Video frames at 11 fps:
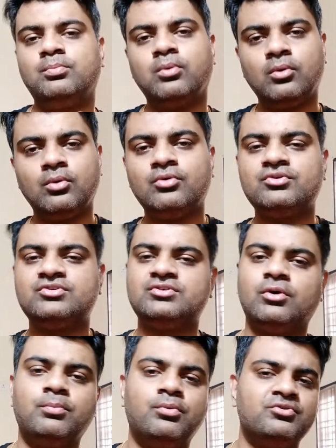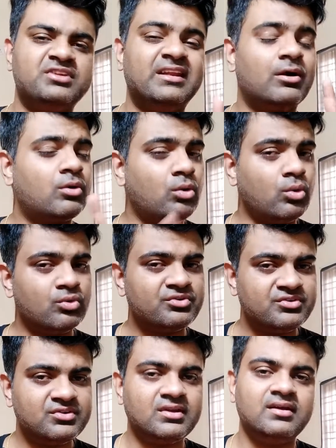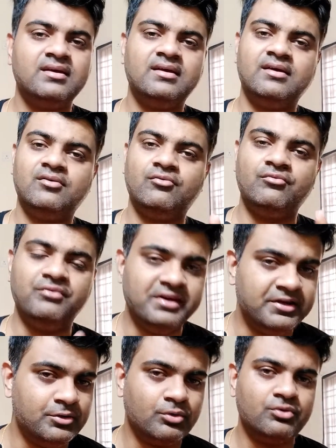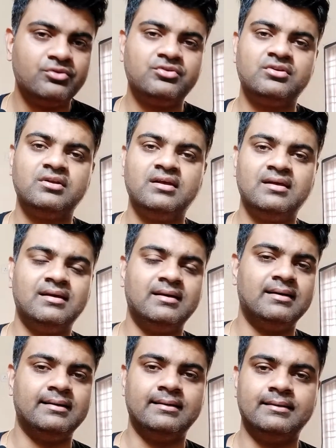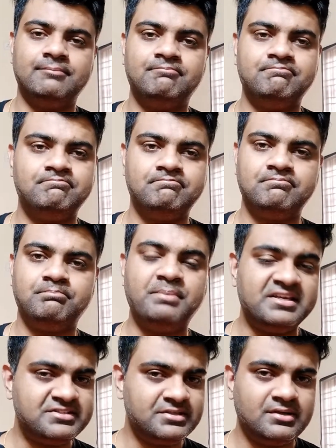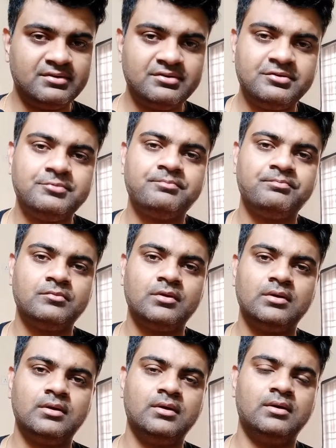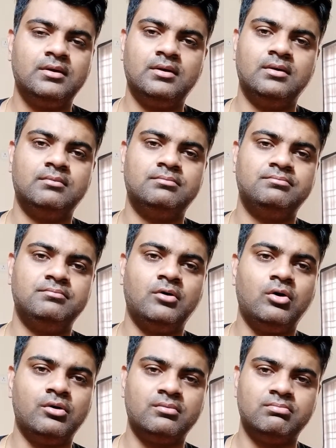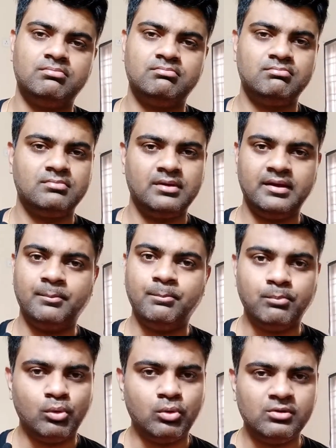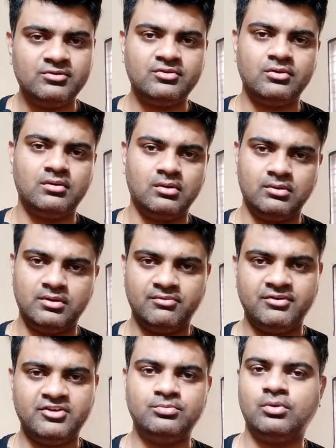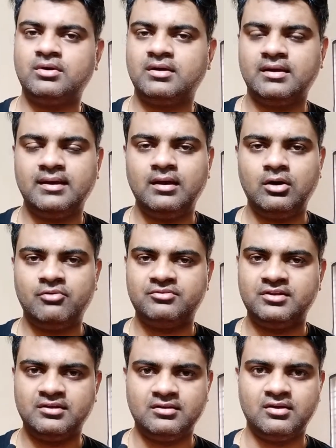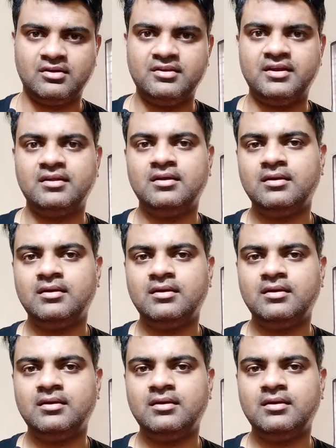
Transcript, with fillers: post or posting the quotes, videos, uh, pictures, uh, or polls on the Facebook. A lot of things are there